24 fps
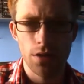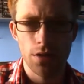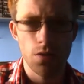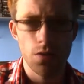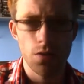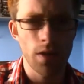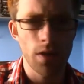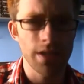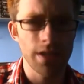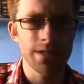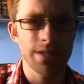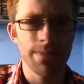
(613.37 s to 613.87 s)

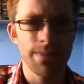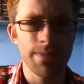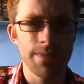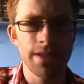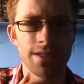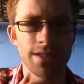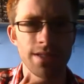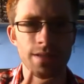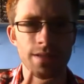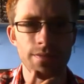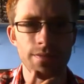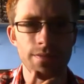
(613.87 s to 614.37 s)
quite
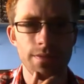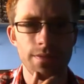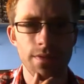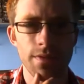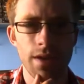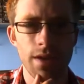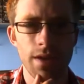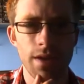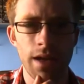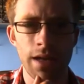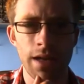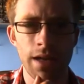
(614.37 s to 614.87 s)
expensive
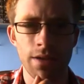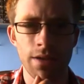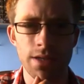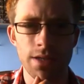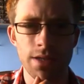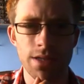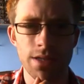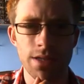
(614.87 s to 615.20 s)
allies